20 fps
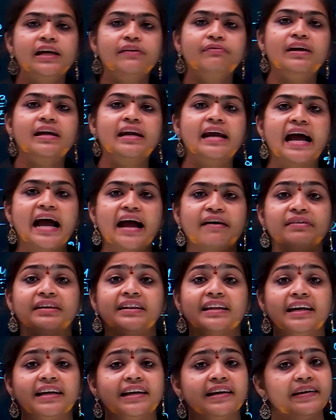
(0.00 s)
we are having
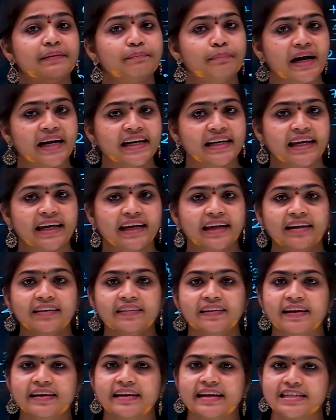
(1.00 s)
that by taking
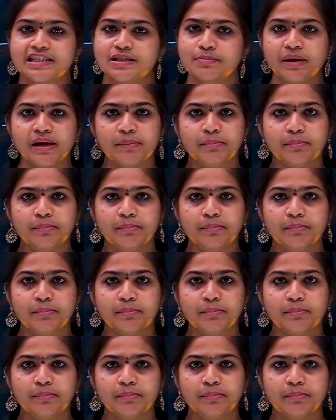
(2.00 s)
the decimal